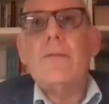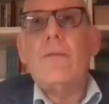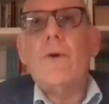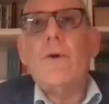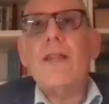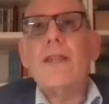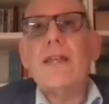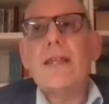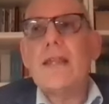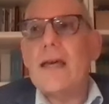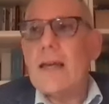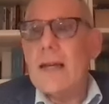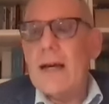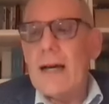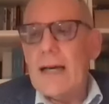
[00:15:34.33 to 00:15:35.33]
one thing
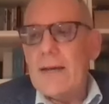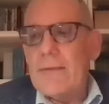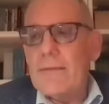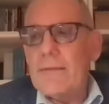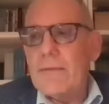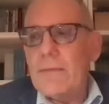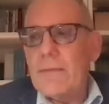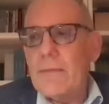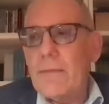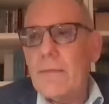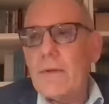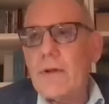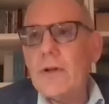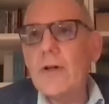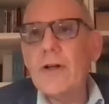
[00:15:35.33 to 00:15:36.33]
that I
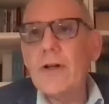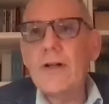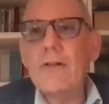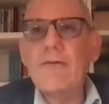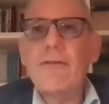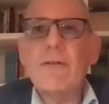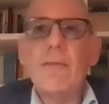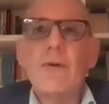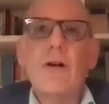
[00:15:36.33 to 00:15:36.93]
learned from